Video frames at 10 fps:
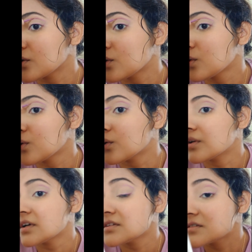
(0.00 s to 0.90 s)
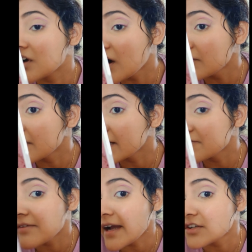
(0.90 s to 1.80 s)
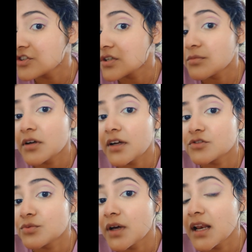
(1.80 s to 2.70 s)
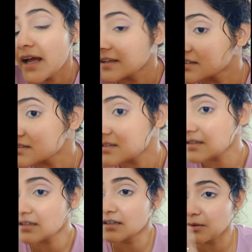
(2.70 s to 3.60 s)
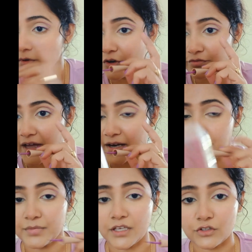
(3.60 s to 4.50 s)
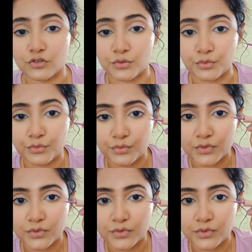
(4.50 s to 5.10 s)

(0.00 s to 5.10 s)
Ooh, it's got very fine shimmer as well. I can see a little bit of that peeking through.